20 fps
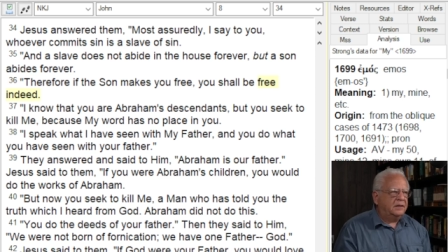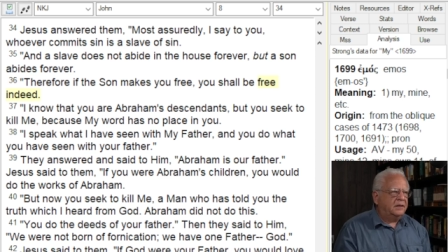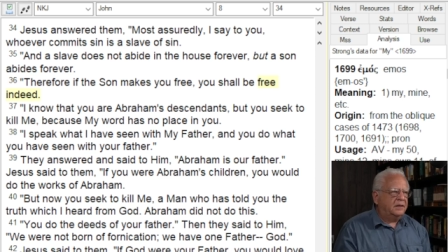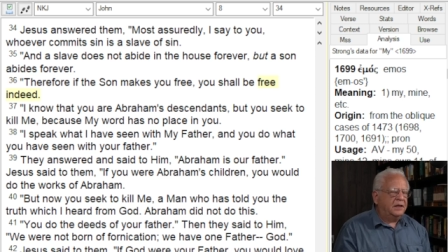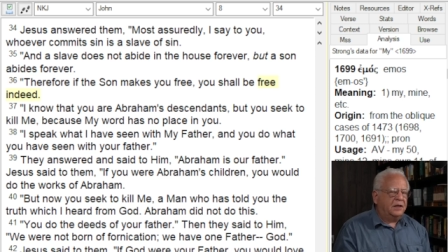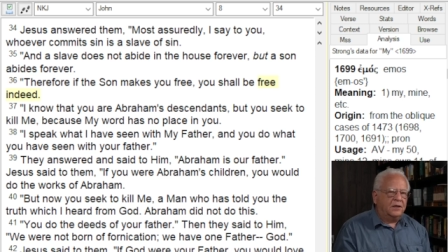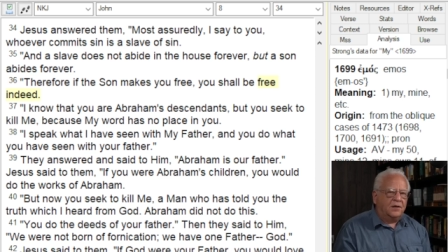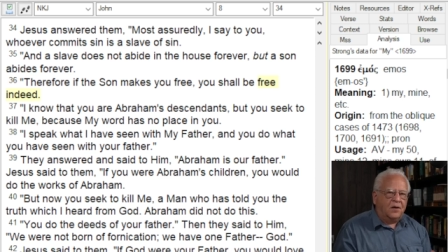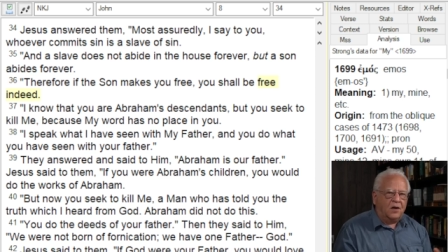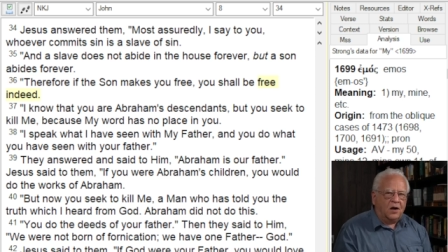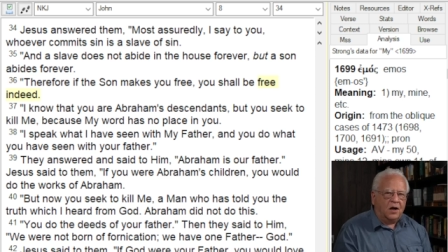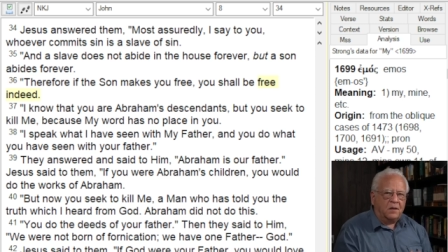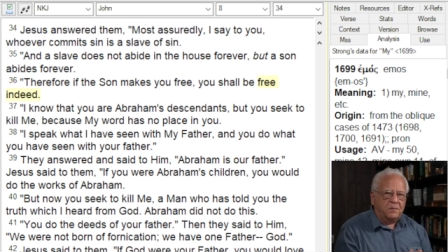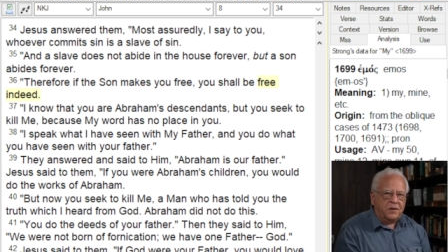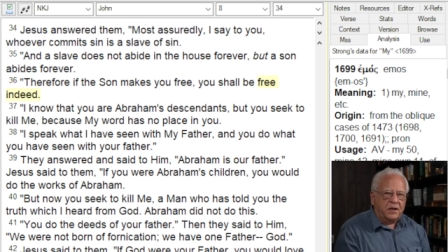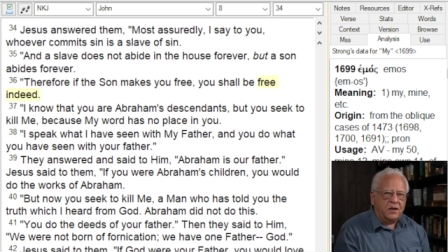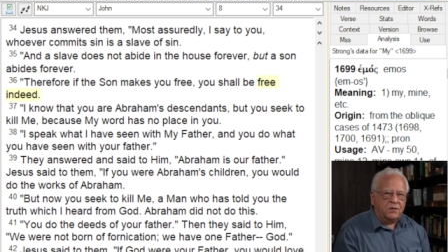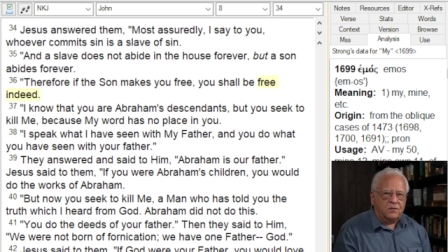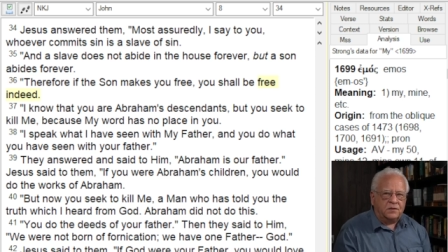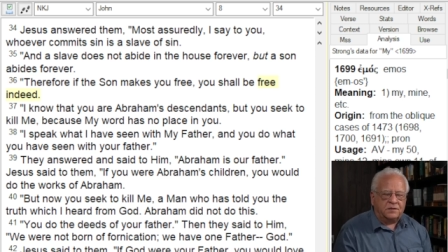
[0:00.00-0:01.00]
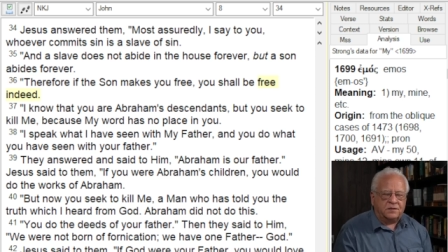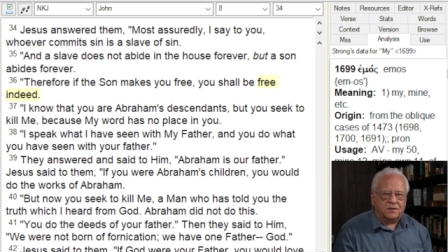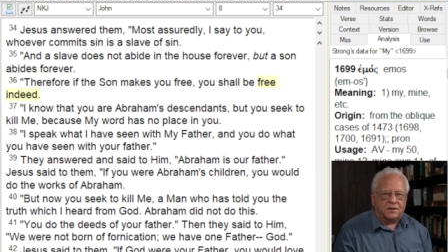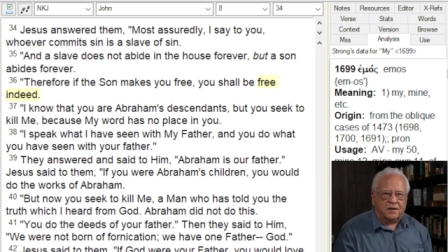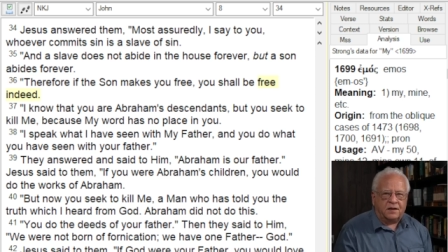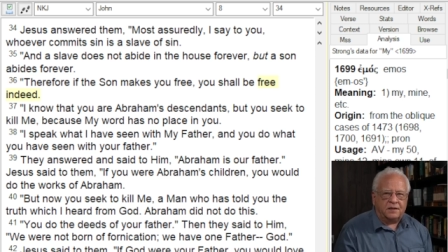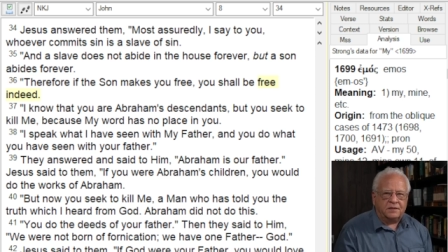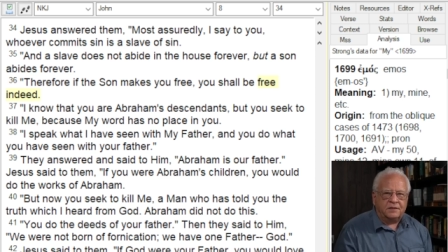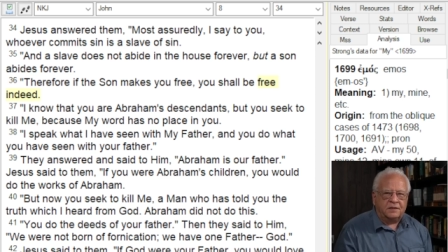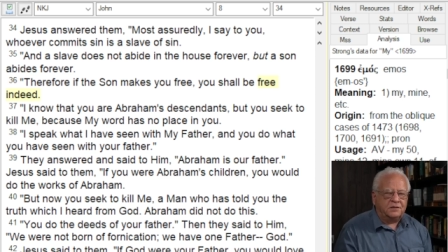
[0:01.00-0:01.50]
in harmony with
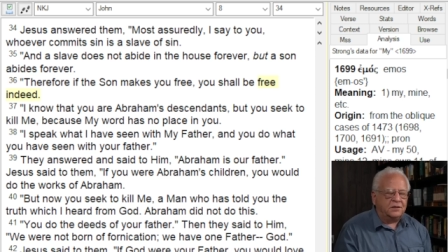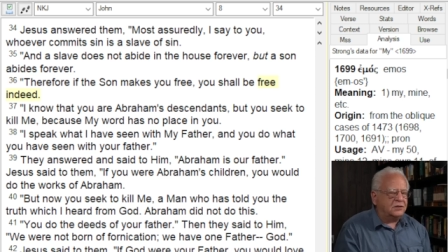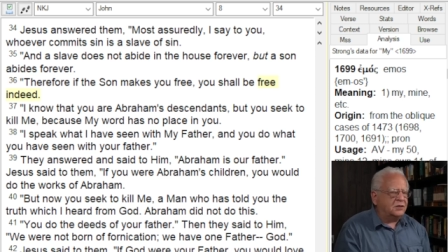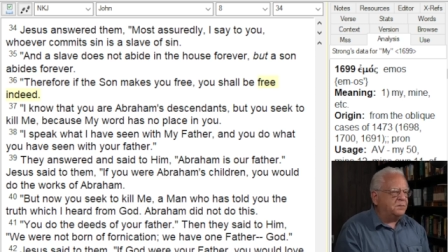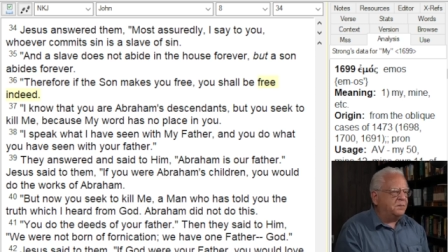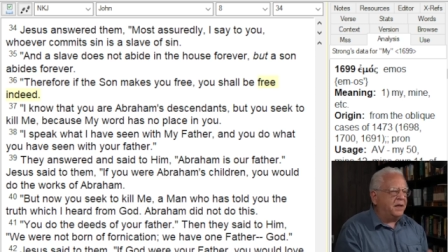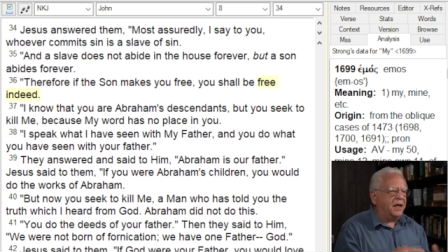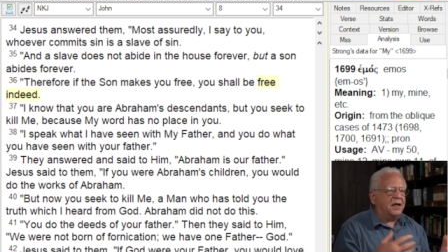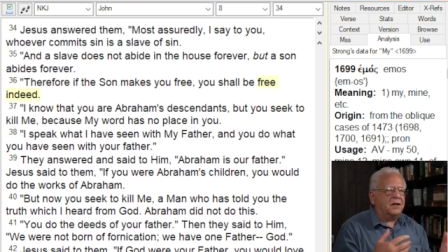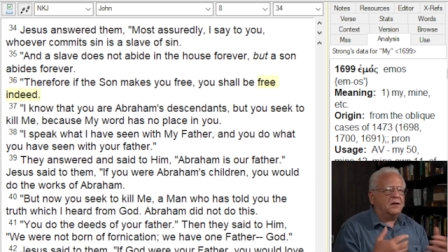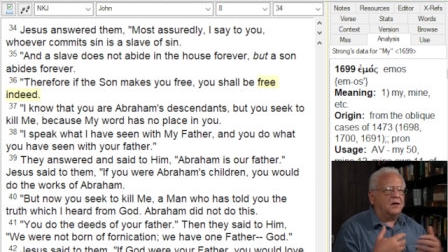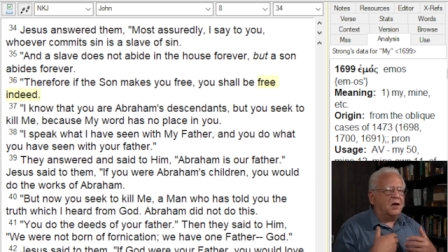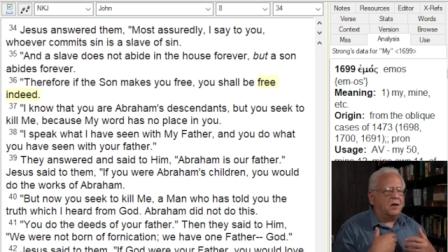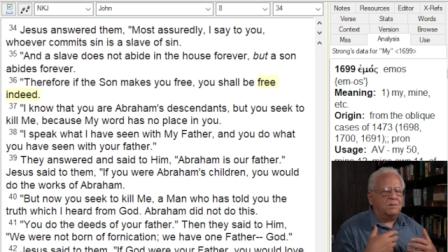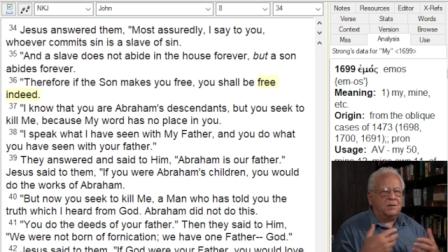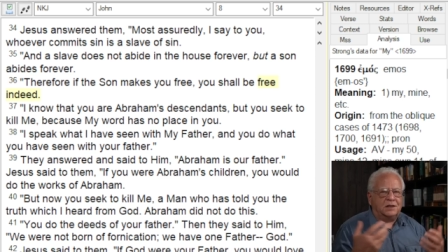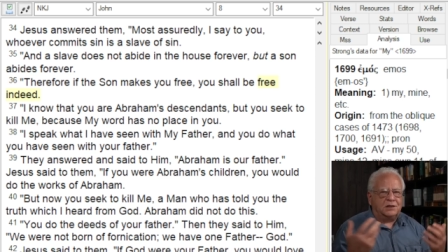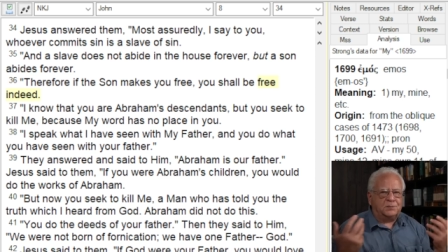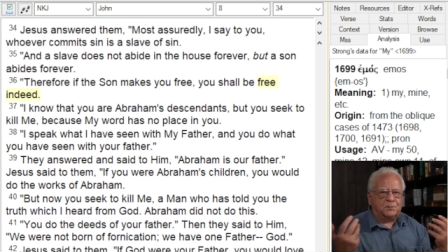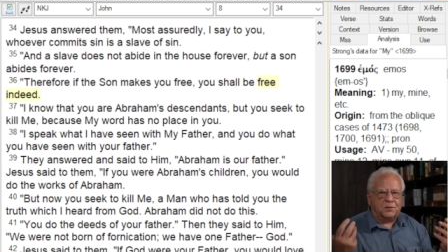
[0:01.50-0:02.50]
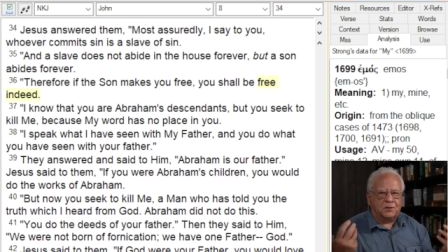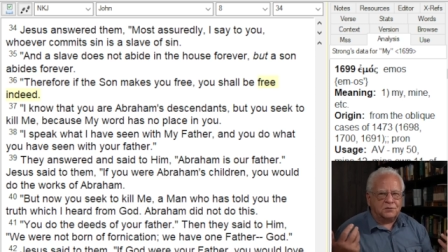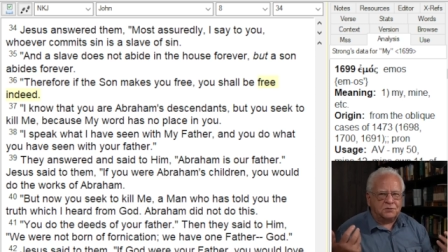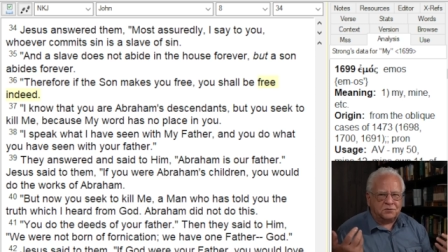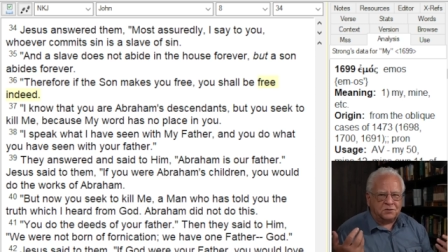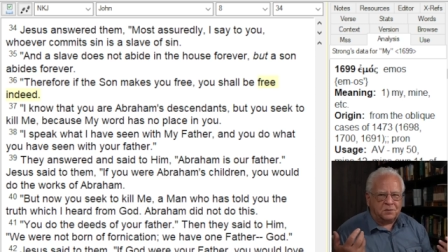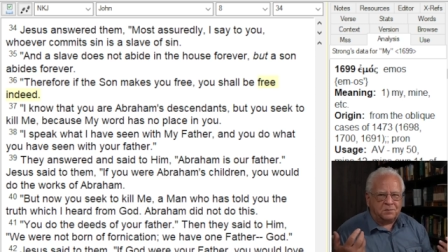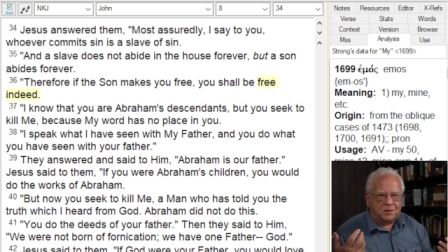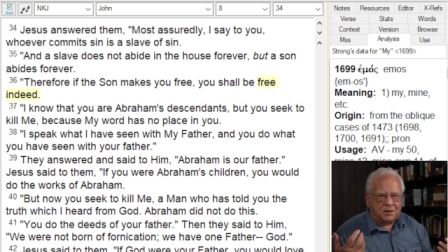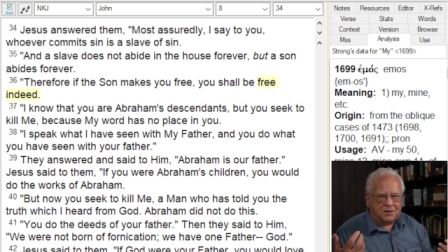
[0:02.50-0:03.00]
God. It doesn't matter how much
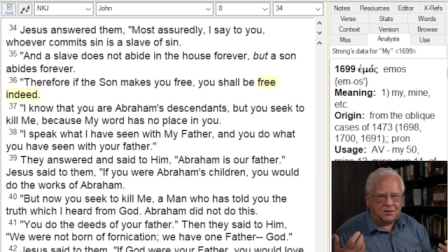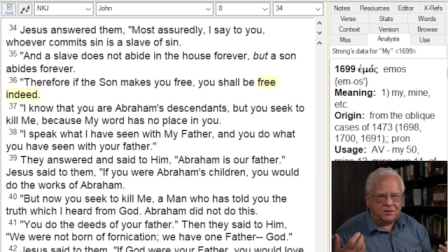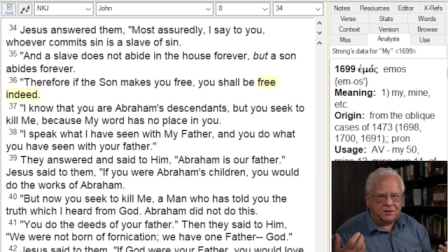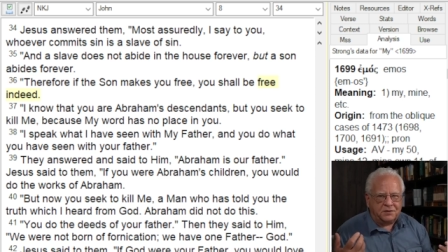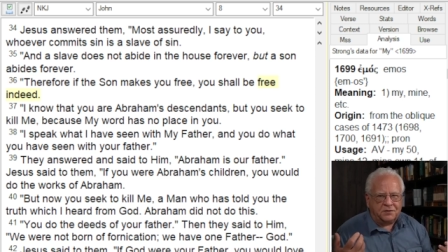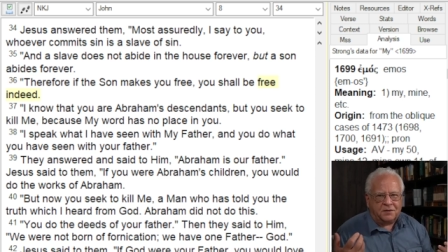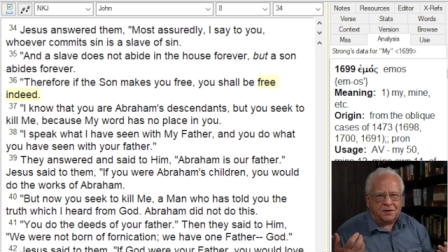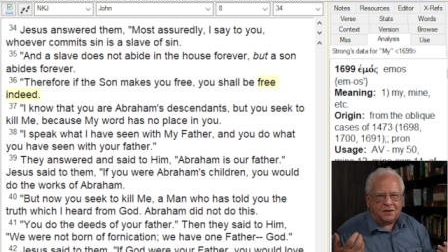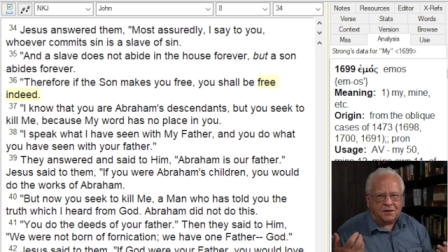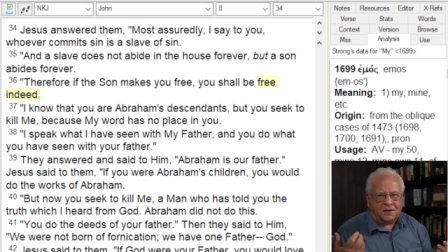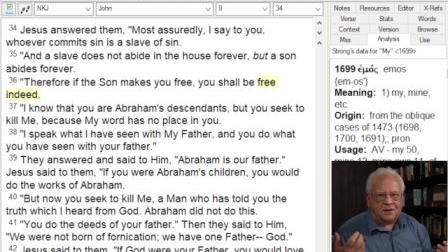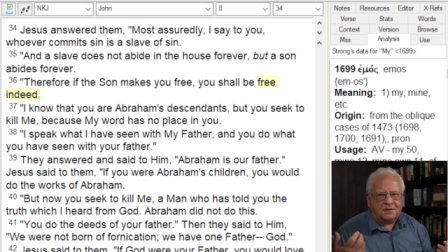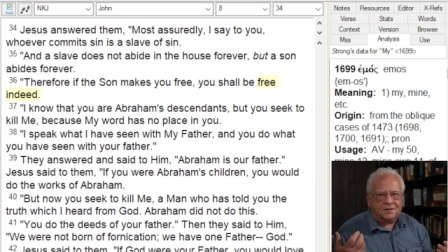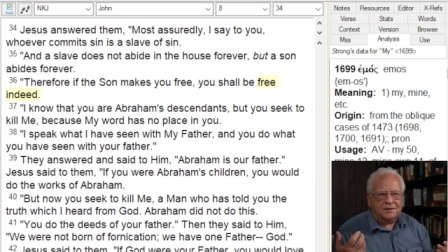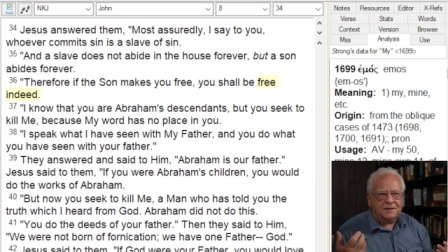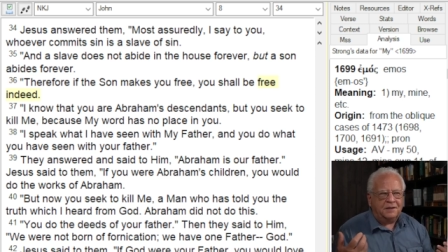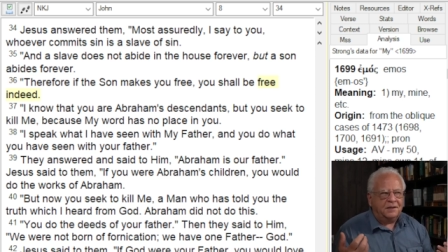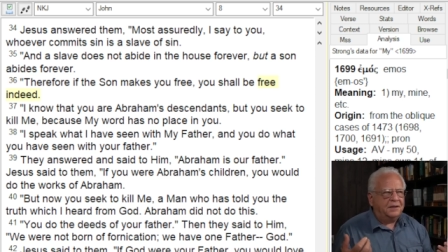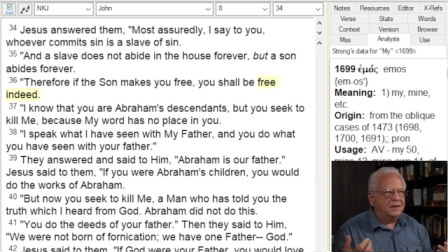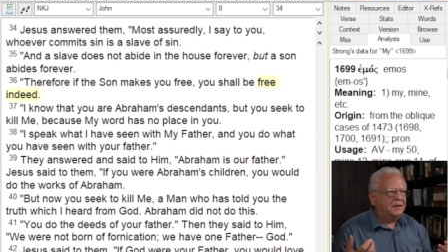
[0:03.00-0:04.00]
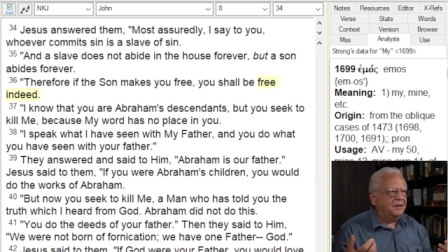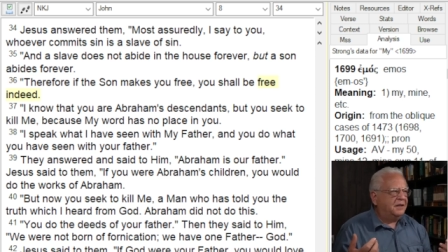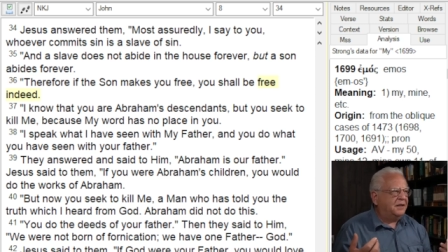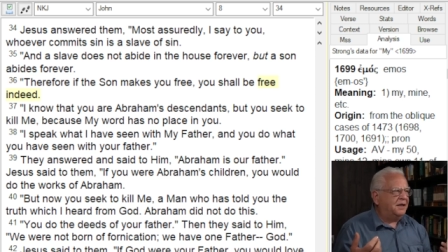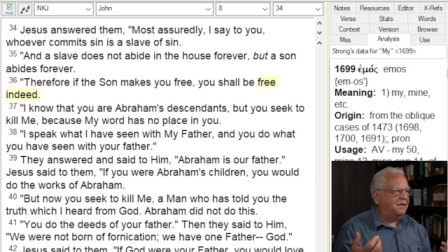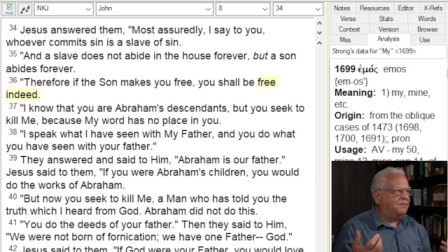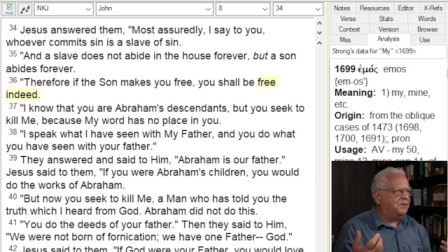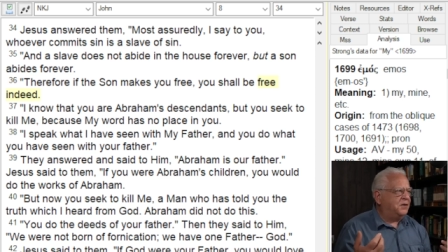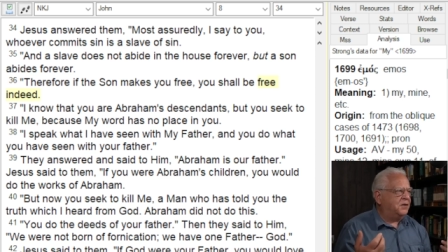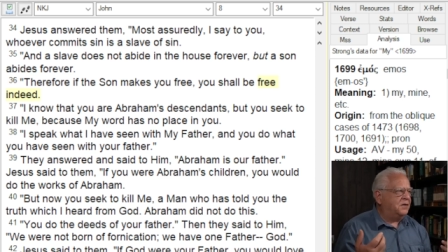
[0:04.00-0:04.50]
personal power you are.
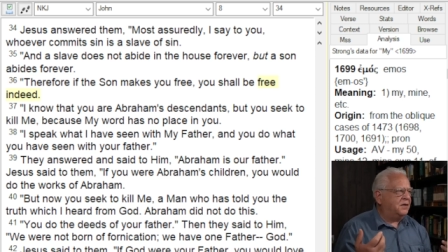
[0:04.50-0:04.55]
If you